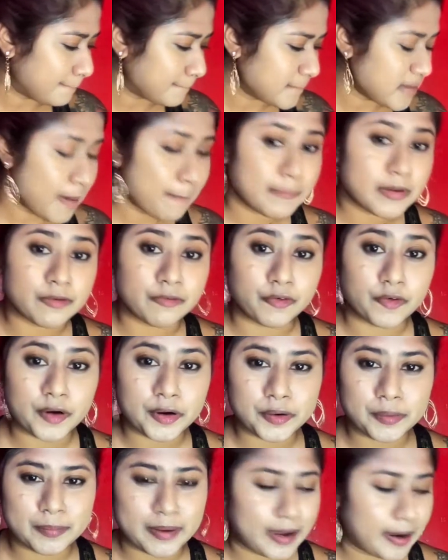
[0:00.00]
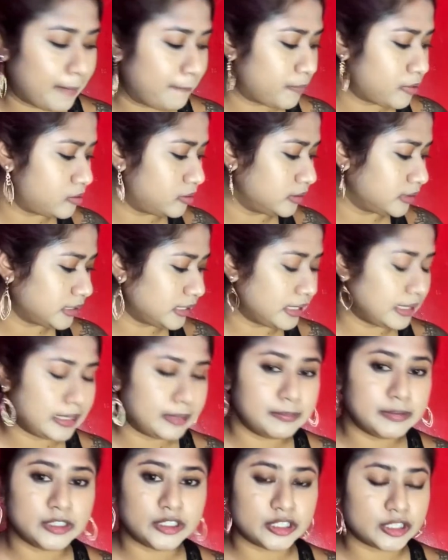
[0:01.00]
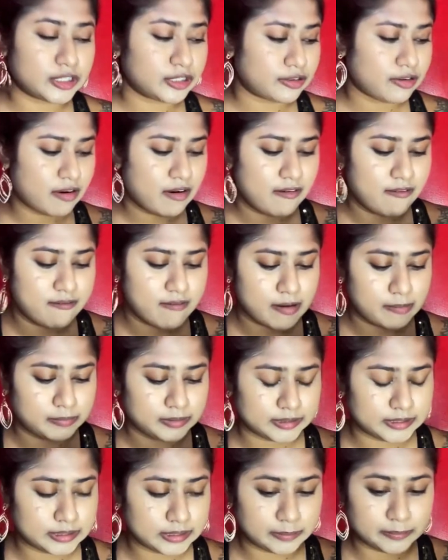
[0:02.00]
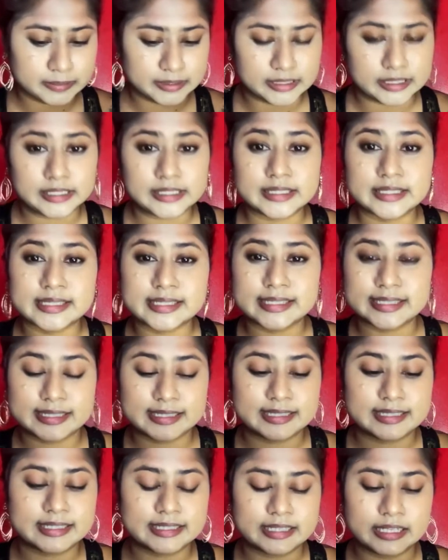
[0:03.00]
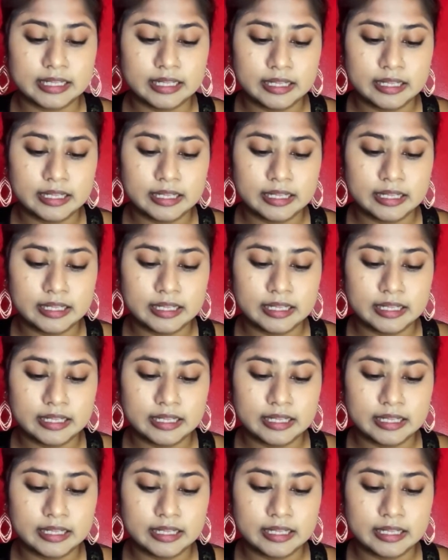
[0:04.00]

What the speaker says: And before I do my eyebrows, let me just rub some of this